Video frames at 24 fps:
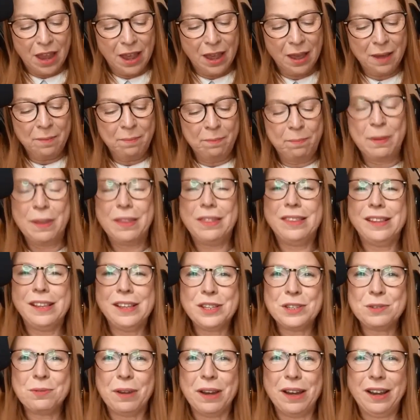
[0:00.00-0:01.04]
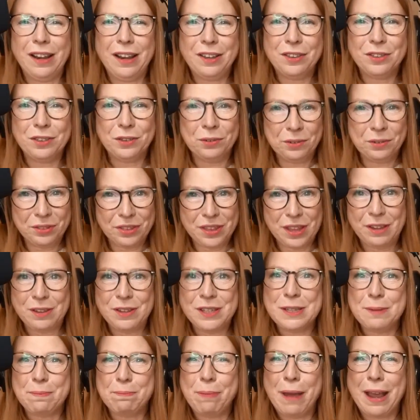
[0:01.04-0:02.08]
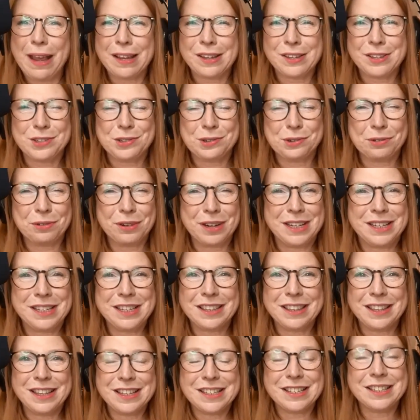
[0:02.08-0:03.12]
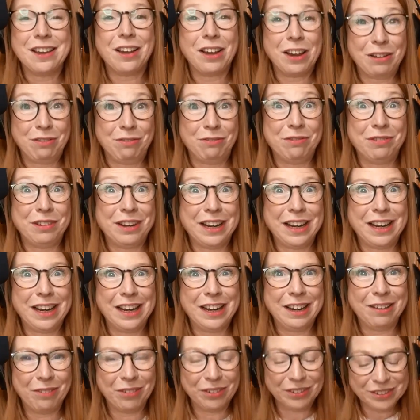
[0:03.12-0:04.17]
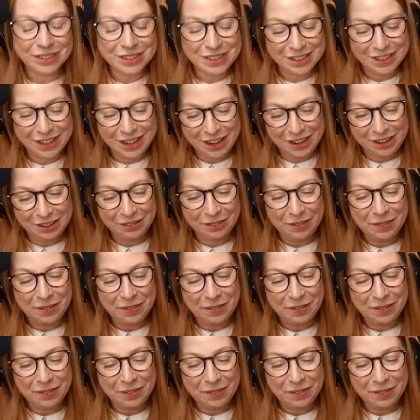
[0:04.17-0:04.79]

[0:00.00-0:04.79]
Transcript: But this one, I thought there's a backstory to this that I really want to know.